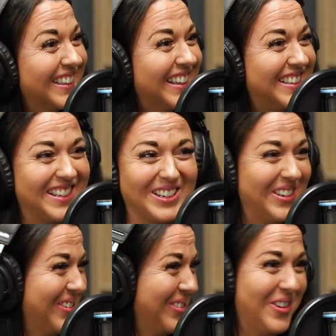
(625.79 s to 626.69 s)
I don't
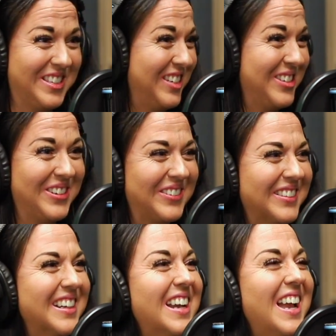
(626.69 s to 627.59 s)
know what to do.
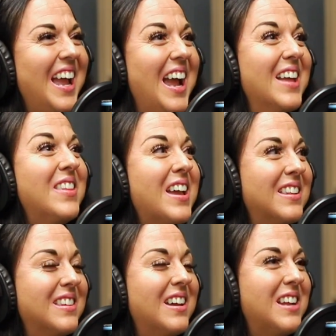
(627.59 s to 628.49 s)
And
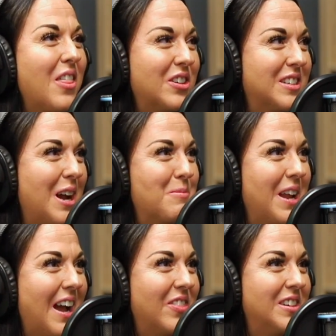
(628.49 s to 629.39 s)
then another time we
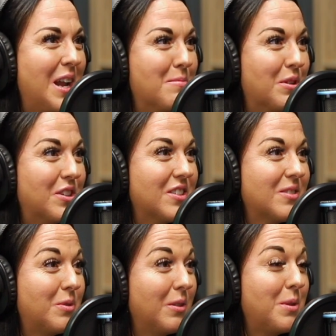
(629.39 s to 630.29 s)
had the neighbors.
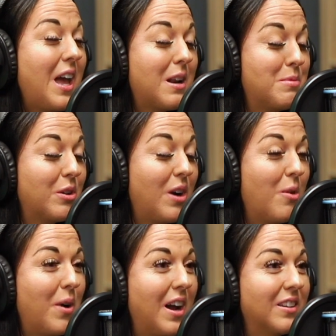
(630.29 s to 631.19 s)
We had a big
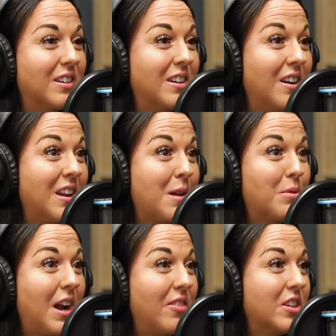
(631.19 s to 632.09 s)
Rottweiler, and our neighbor
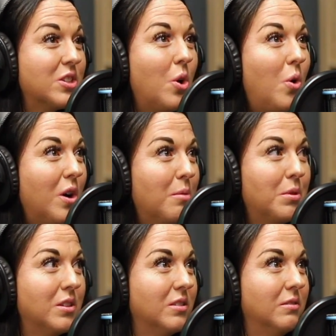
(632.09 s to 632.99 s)
had this
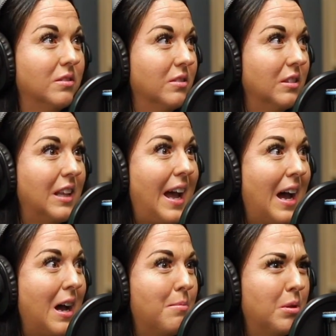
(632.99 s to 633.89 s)
horrible
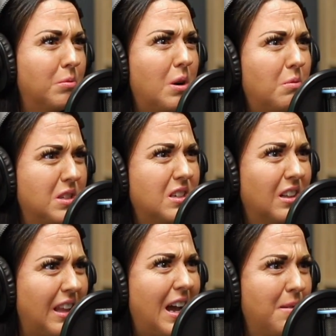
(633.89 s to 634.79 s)
lab. What was it? A
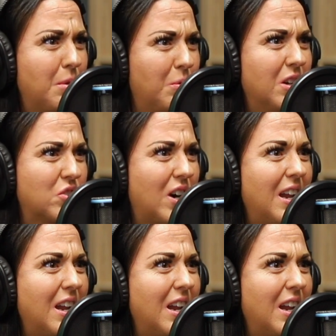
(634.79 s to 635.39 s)
lab? It was, right?